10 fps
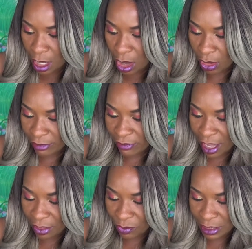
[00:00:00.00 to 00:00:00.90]
Holy
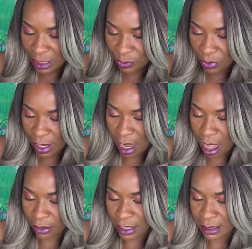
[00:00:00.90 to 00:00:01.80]
Father, we just pray
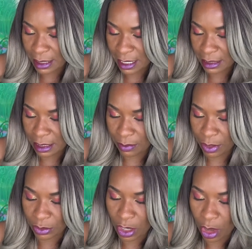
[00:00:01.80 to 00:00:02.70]
all these things in the
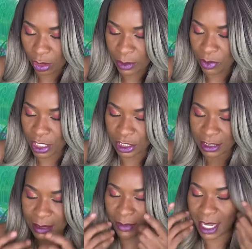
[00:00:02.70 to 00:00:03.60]
most holy,
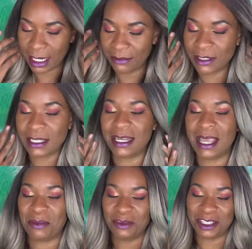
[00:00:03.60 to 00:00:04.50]
precious, and magnificent
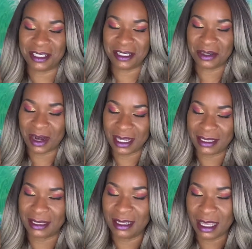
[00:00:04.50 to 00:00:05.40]
name of Jesus
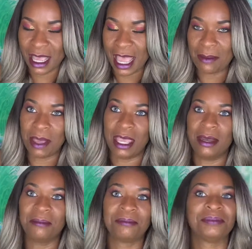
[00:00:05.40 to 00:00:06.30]
Christ.
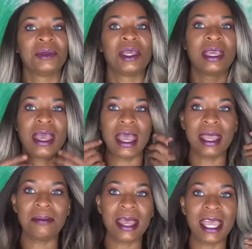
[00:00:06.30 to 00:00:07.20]
Amen.
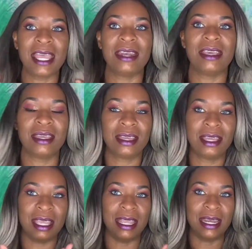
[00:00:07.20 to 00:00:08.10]
Amen
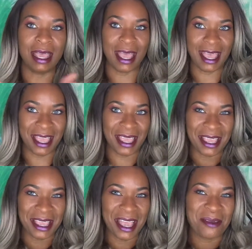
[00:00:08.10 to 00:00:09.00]
and
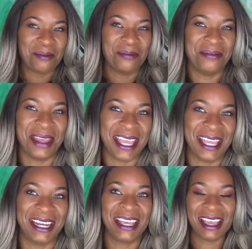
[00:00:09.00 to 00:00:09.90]

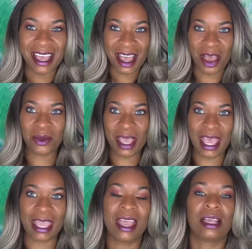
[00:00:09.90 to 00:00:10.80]
amen. Okay,